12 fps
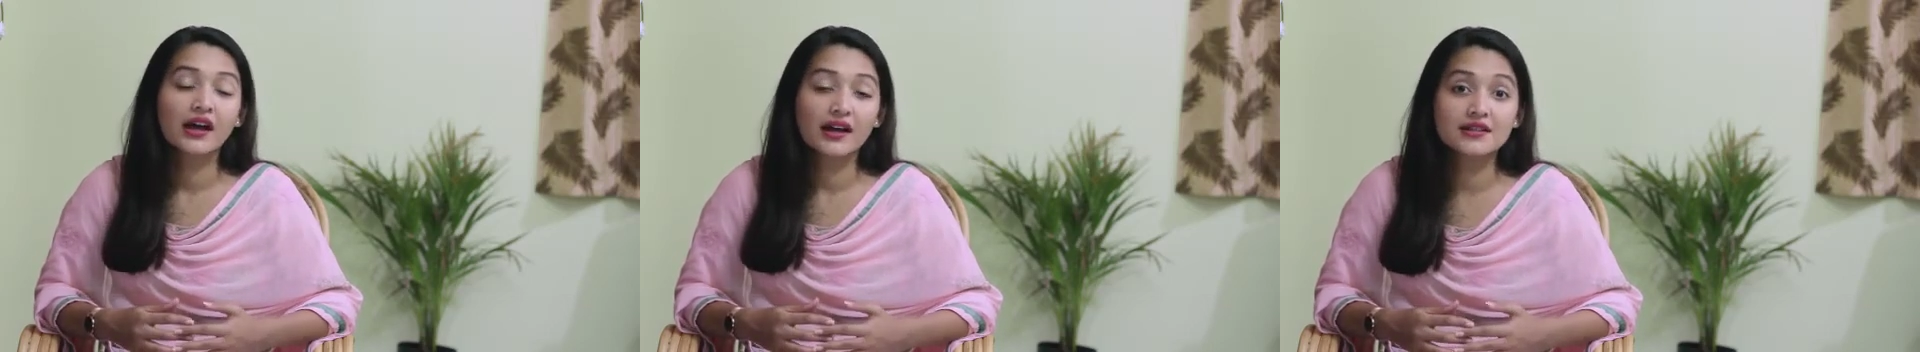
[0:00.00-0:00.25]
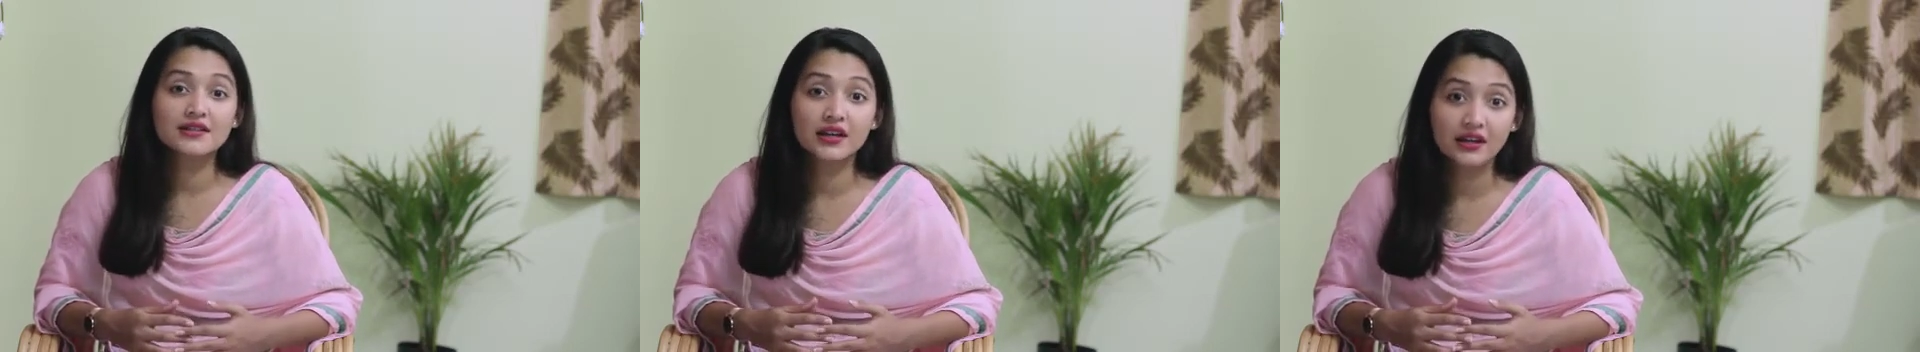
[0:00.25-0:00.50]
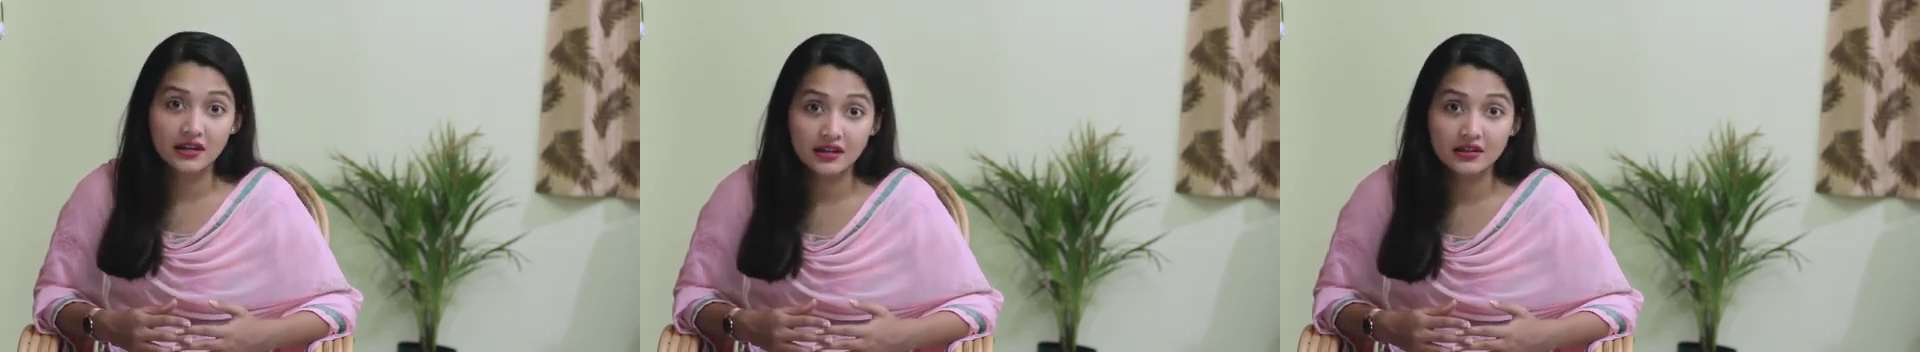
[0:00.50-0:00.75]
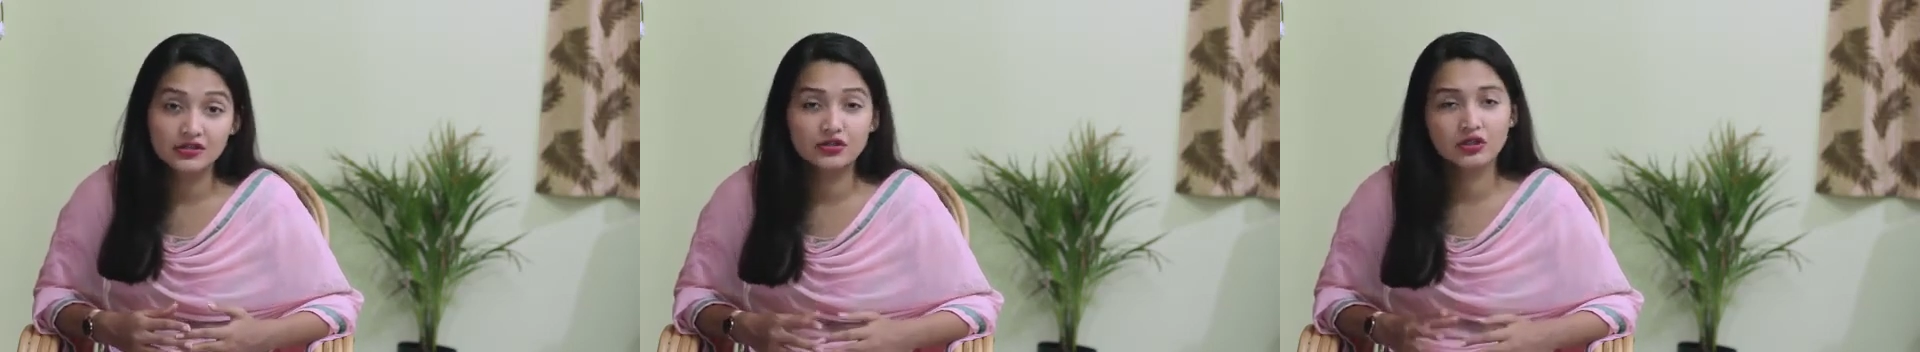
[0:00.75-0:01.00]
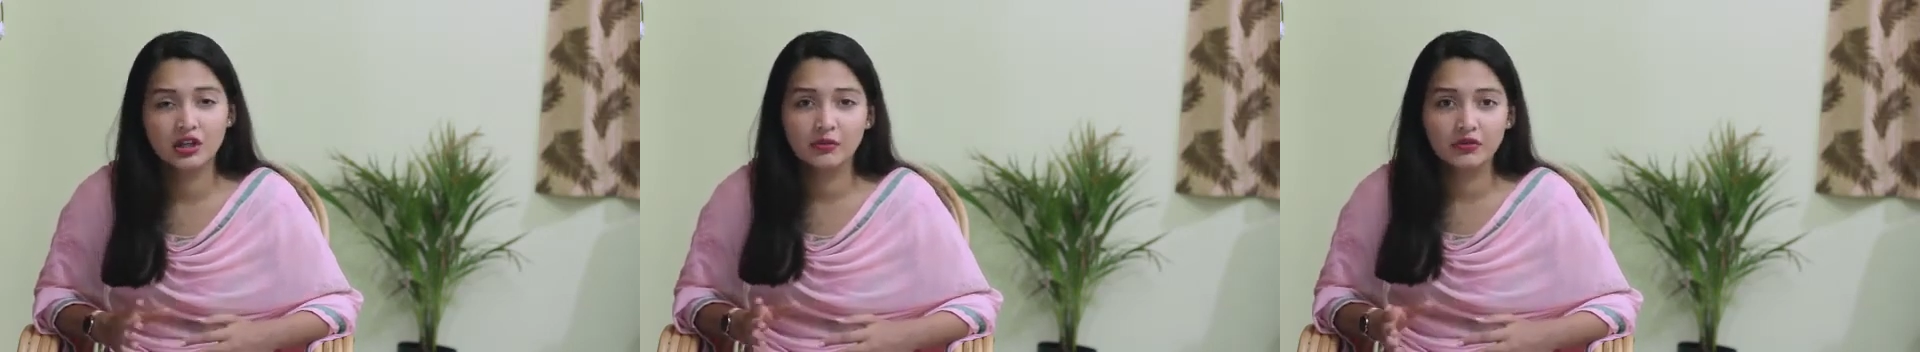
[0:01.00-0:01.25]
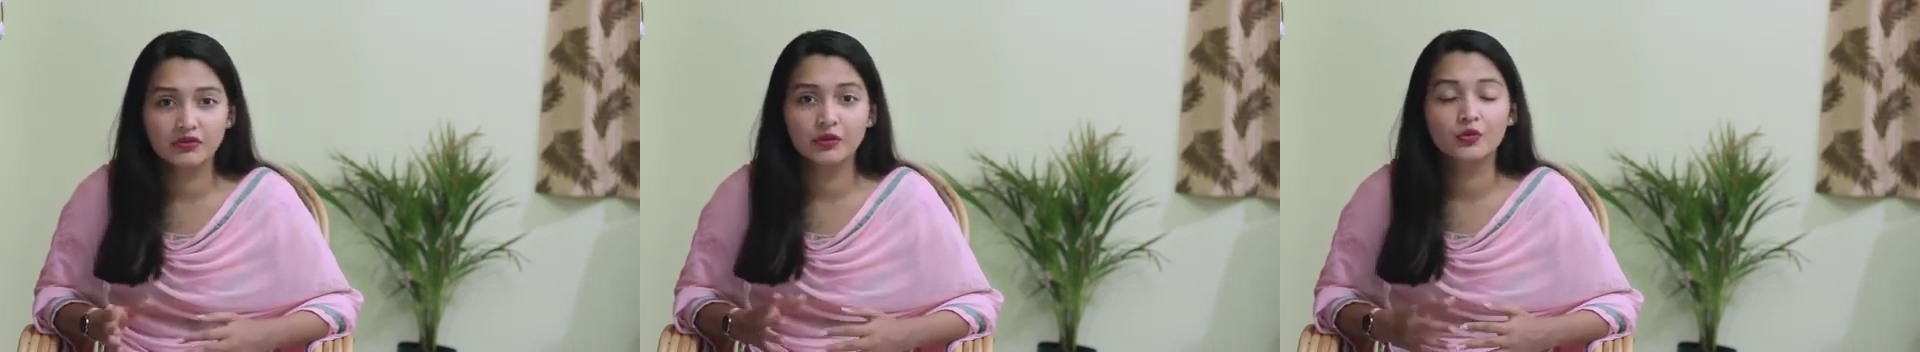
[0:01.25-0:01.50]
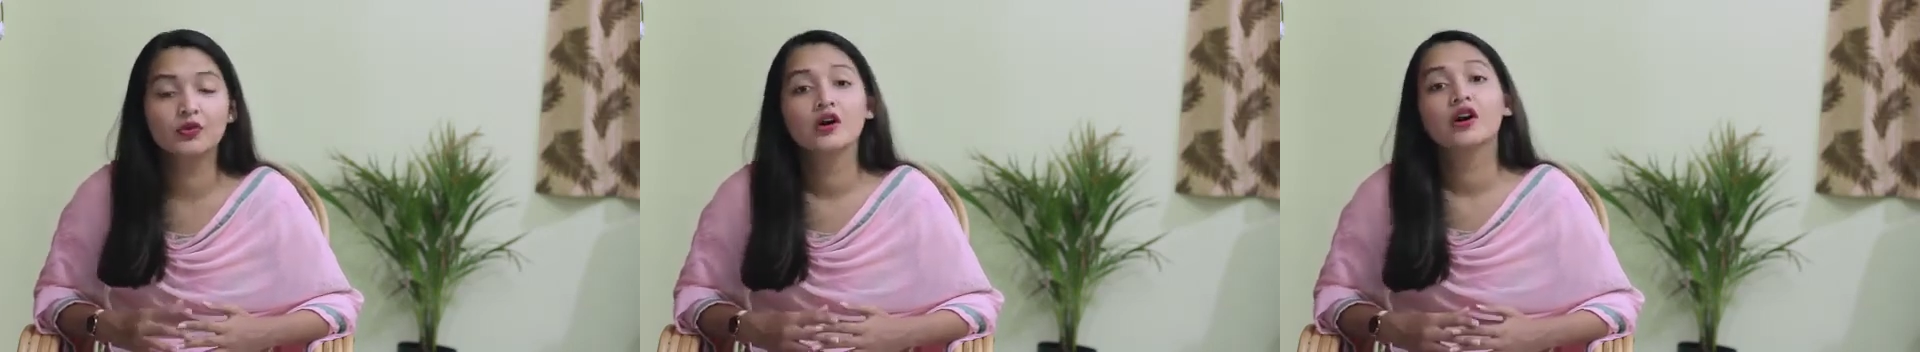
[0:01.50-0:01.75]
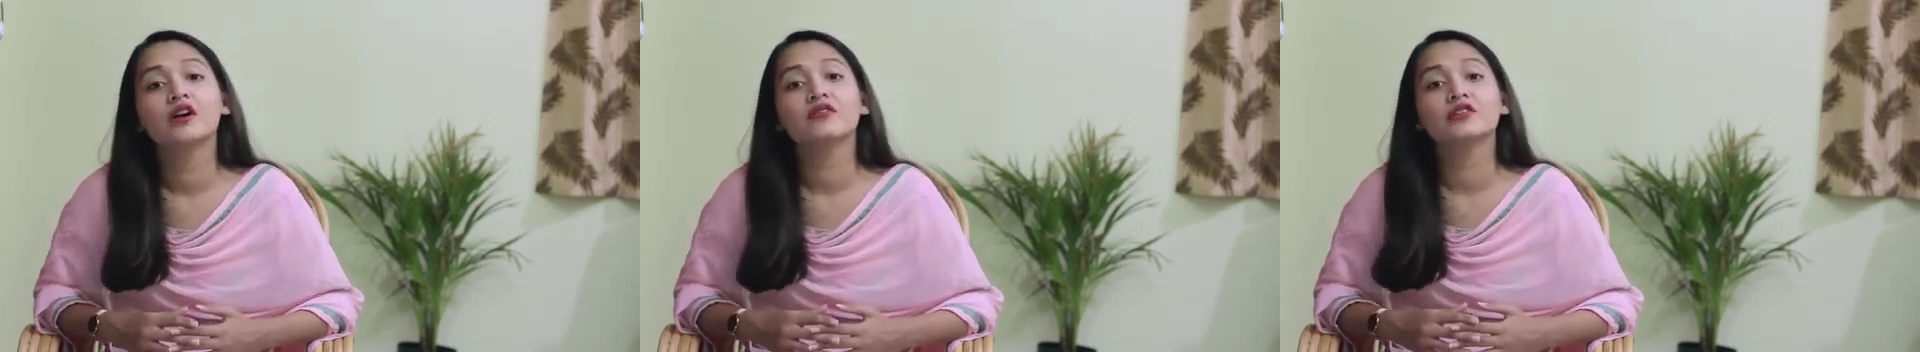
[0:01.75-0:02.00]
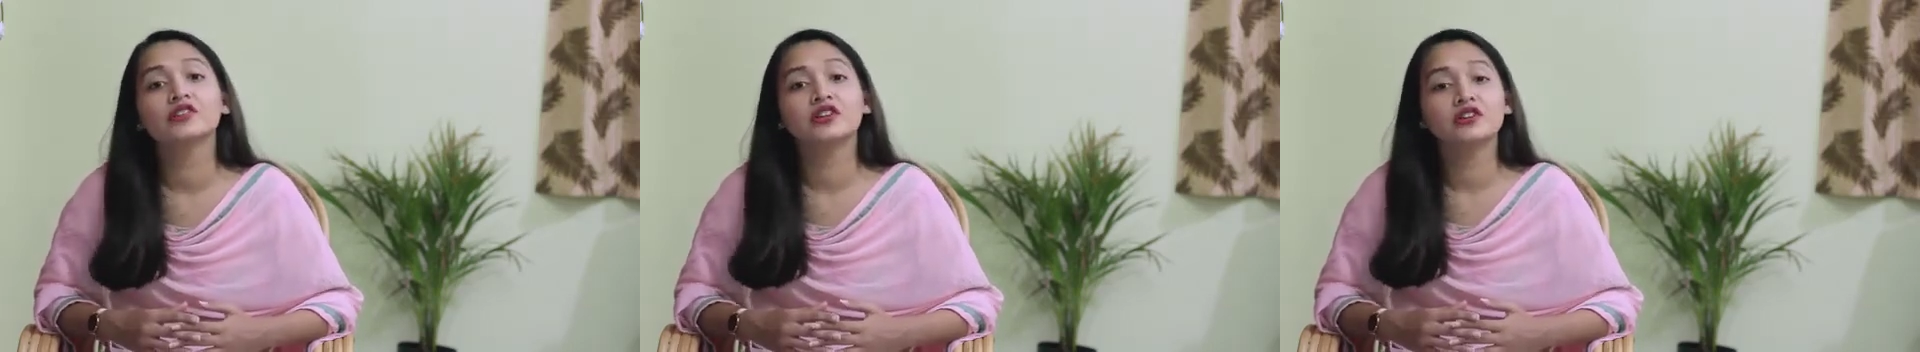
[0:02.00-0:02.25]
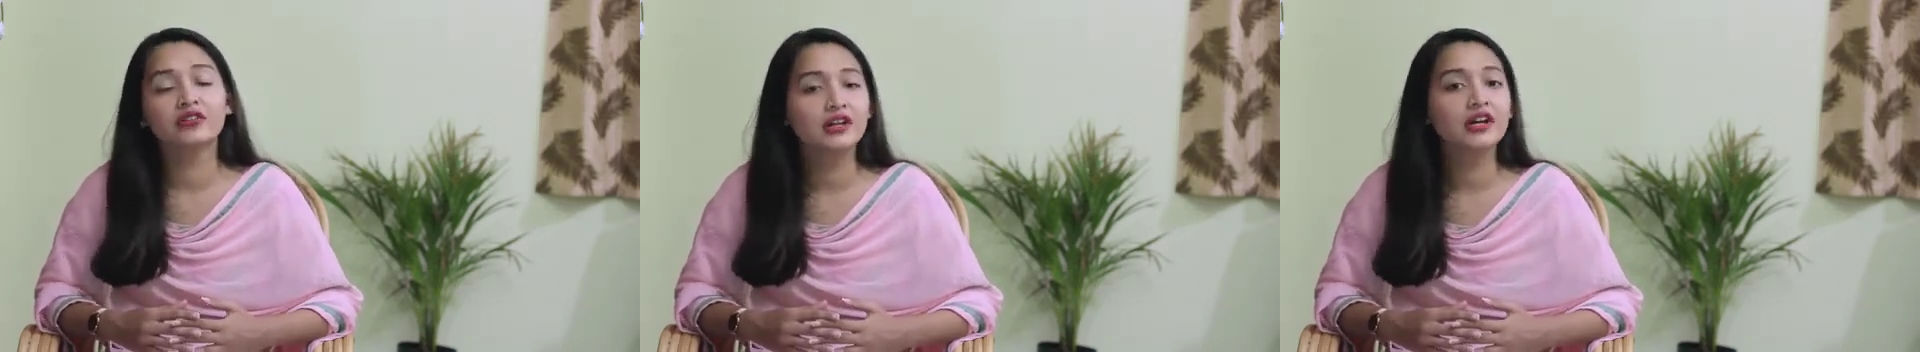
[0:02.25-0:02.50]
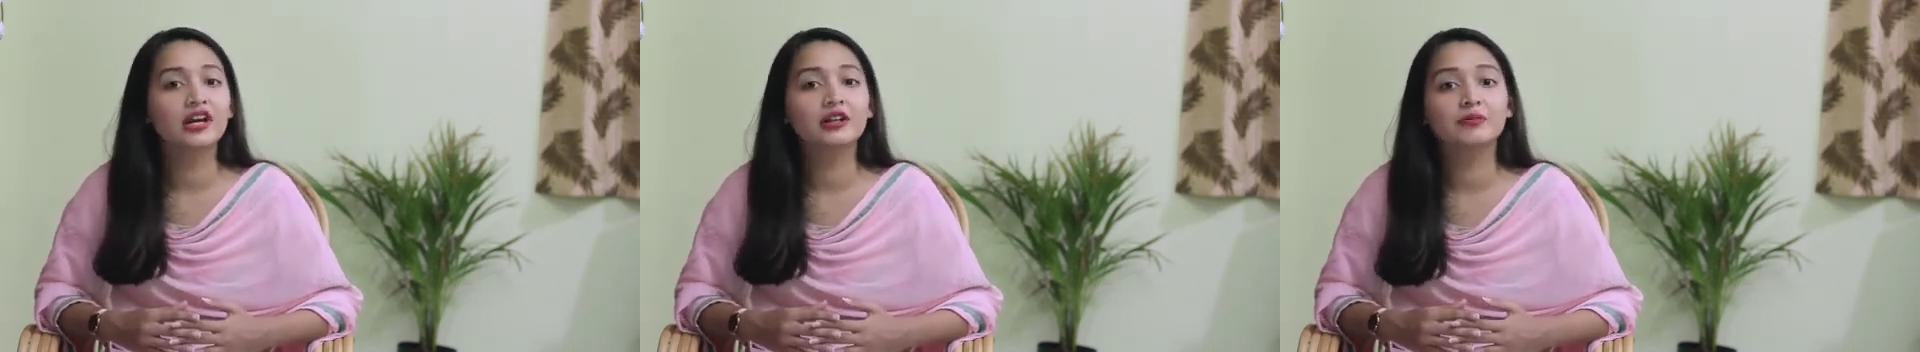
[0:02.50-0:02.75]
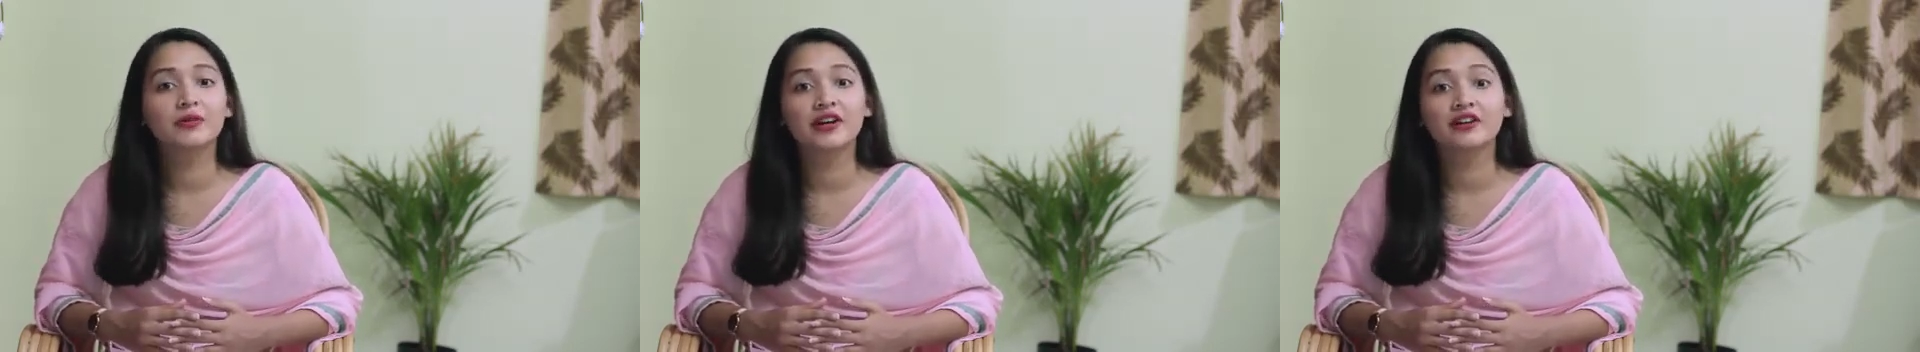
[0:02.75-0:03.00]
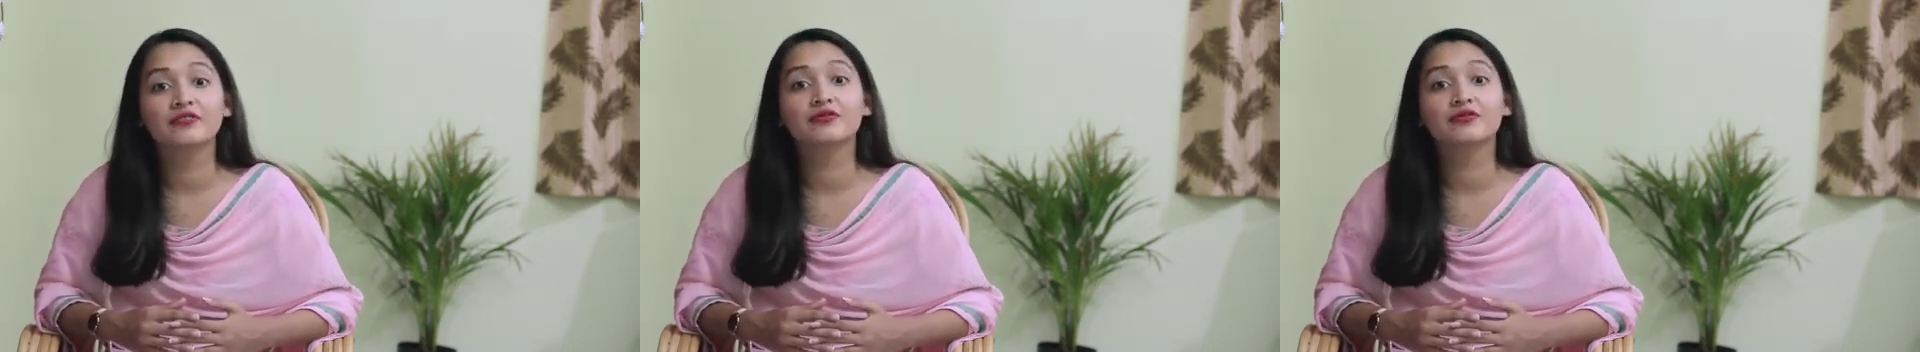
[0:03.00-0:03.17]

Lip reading: SAE, to name a few, which are really helping